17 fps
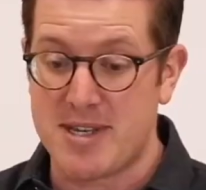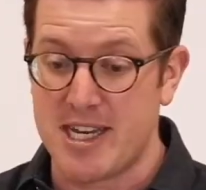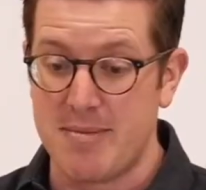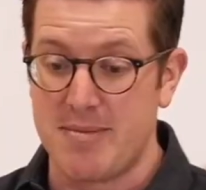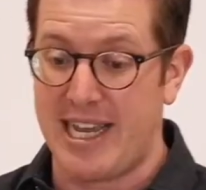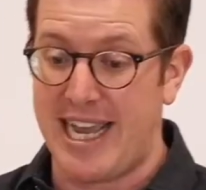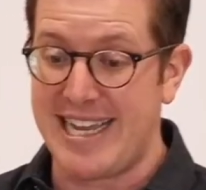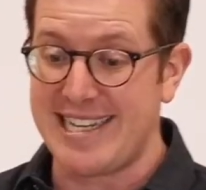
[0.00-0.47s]

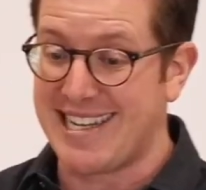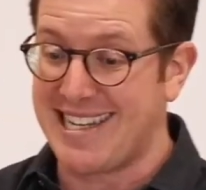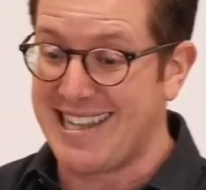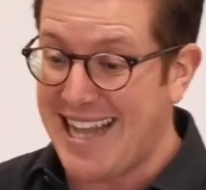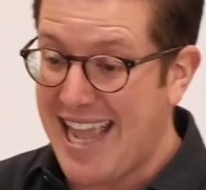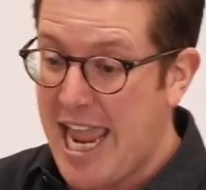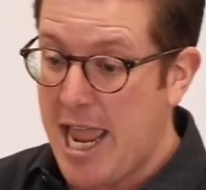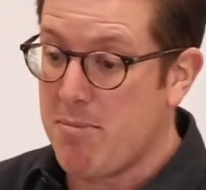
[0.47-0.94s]
him, as a
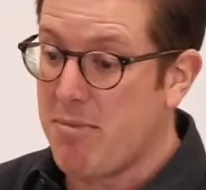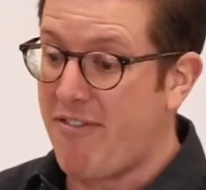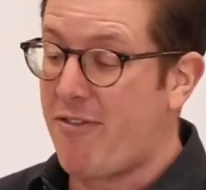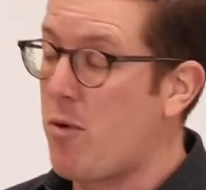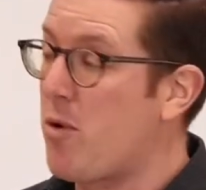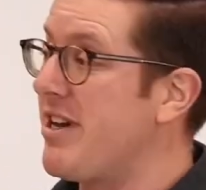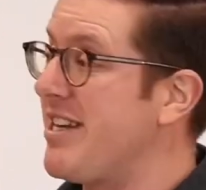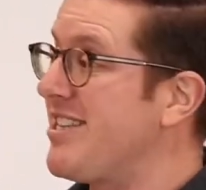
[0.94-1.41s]
lamb
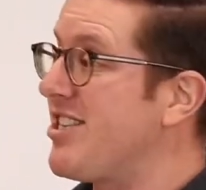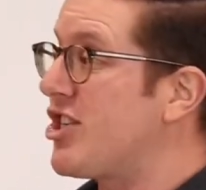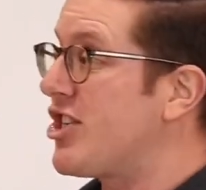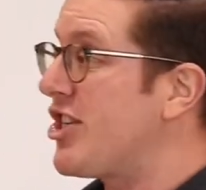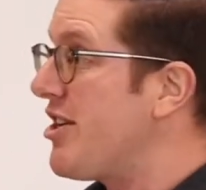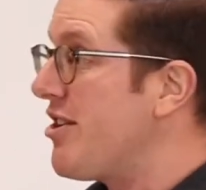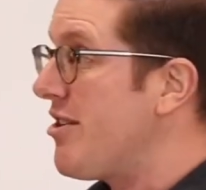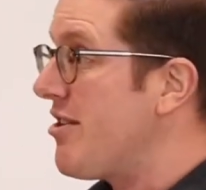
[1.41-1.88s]
before his
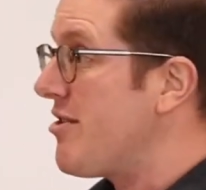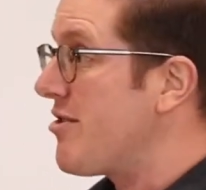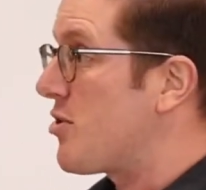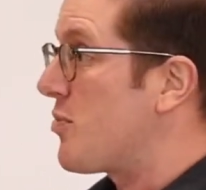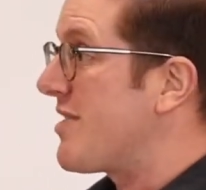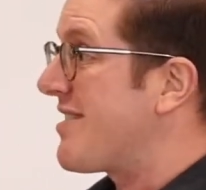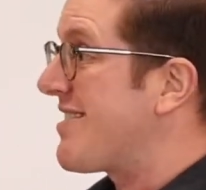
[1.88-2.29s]
shearers was